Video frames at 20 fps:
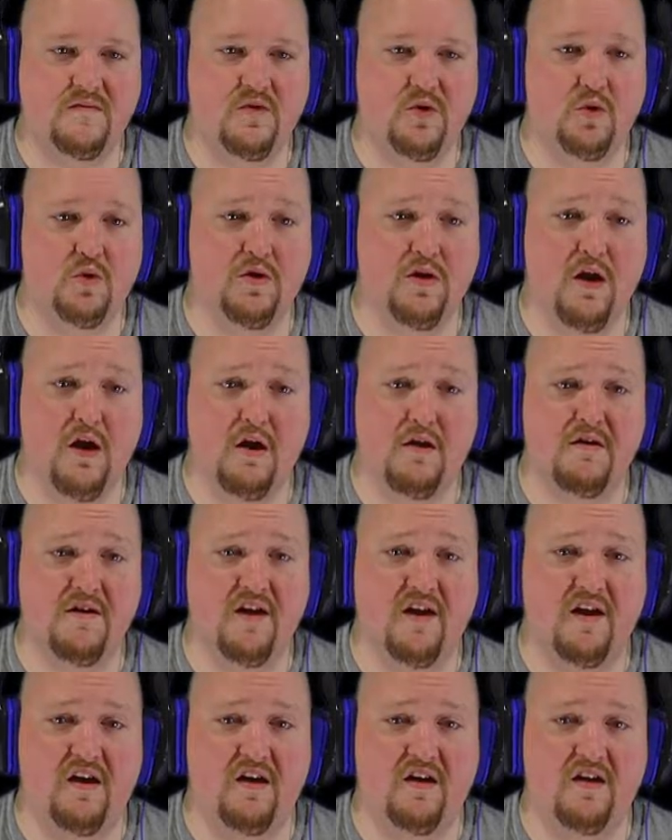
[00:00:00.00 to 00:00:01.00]
Or her at
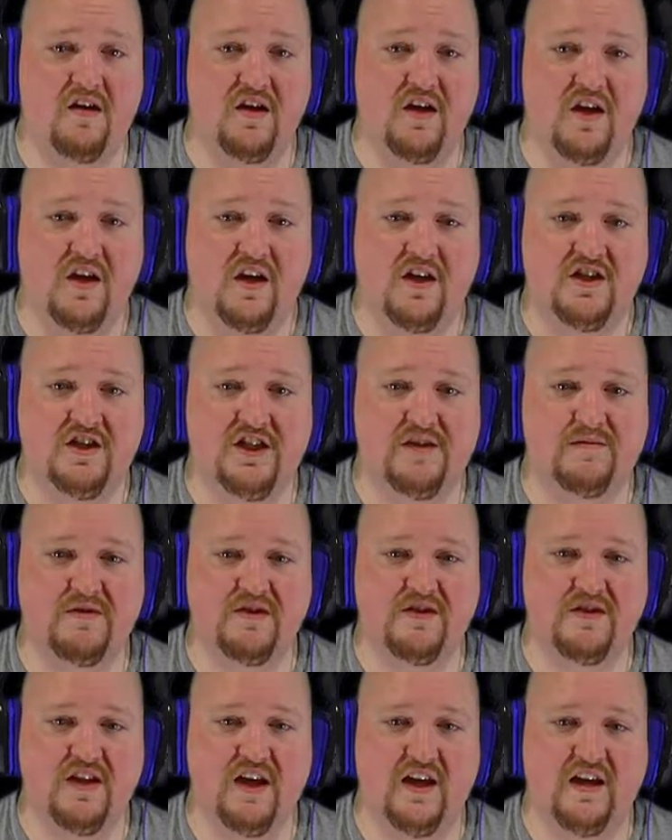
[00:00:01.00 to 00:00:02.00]
all. She
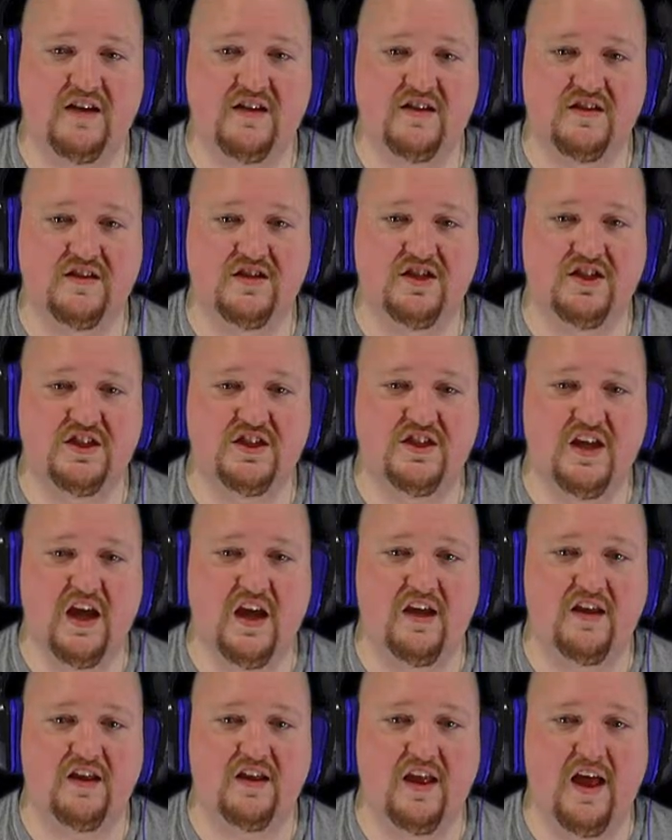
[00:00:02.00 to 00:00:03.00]
must like just stay
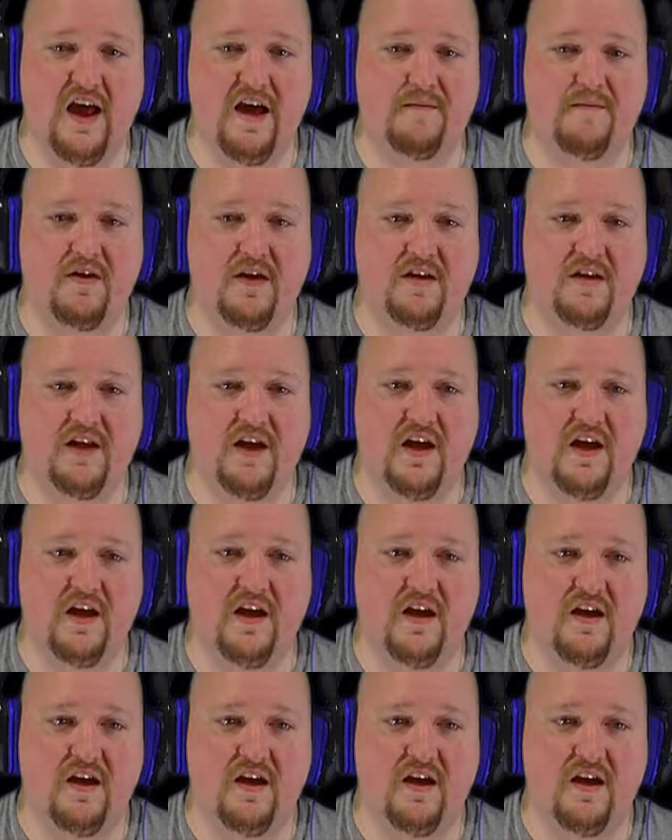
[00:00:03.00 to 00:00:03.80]
in the lab all day.